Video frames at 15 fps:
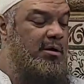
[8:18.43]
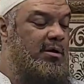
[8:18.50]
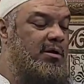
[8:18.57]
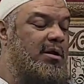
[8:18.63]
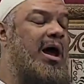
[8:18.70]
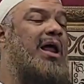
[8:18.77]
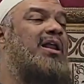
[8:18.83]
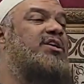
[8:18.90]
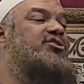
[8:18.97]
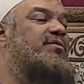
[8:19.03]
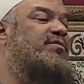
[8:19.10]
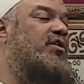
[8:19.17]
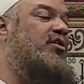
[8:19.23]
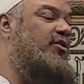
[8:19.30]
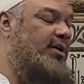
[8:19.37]
knowledge of
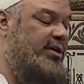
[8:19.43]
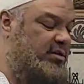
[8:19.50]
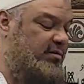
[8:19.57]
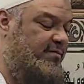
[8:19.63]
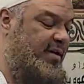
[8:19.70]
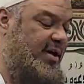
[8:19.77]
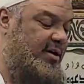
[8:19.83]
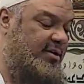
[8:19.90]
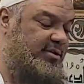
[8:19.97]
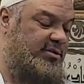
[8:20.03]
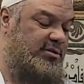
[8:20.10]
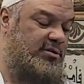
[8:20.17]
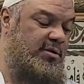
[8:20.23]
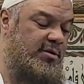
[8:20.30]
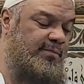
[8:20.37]
the current
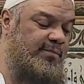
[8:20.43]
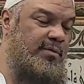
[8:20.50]
affairs.